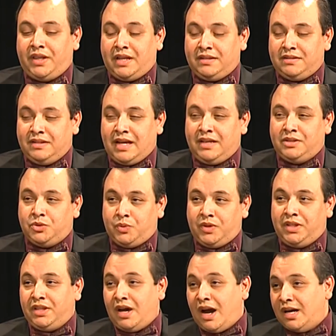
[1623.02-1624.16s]
that, that is
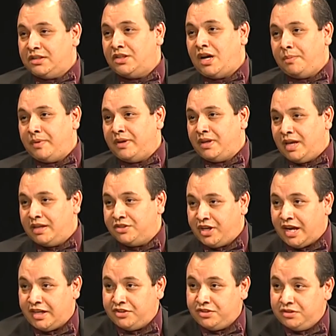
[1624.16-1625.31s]
really the hot topic,
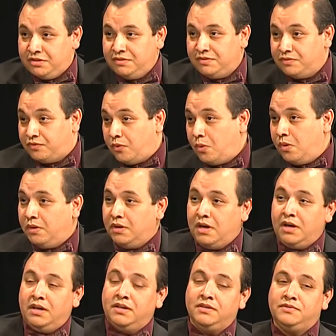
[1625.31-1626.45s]
education for,
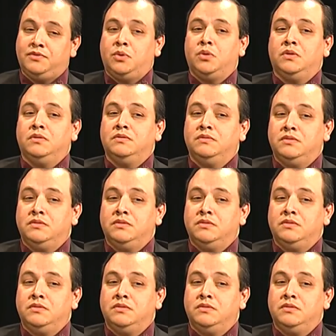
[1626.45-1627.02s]
uh, for